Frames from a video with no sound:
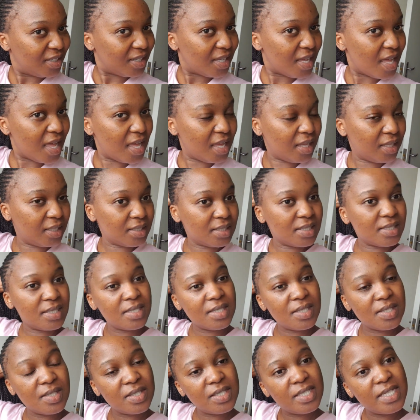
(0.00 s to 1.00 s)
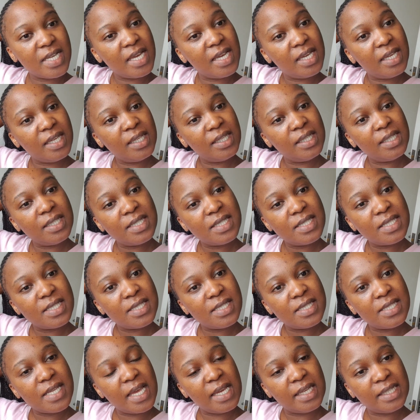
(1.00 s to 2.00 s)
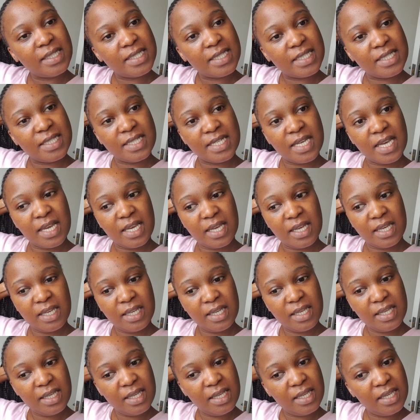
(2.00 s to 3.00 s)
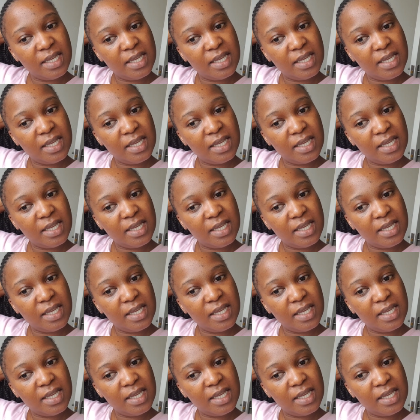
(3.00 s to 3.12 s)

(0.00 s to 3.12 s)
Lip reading: guys, today is Saturday.